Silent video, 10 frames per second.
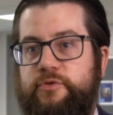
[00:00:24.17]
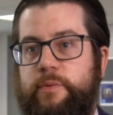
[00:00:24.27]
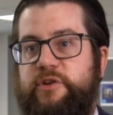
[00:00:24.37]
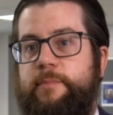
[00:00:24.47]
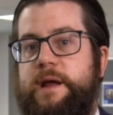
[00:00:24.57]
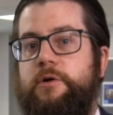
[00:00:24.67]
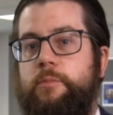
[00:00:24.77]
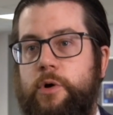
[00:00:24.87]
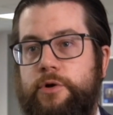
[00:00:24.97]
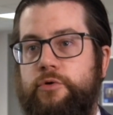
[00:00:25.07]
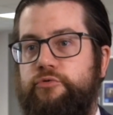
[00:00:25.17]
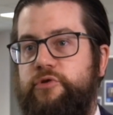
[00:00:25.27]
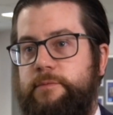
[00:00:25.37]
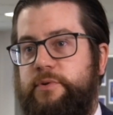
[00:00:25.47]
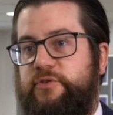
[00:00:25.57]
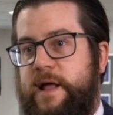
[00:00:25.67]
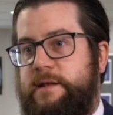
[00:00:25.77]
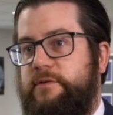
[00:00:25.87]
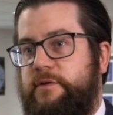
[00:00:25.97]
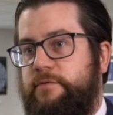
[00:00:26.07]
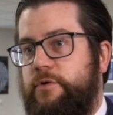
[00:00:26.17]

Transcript: which make up 100% of the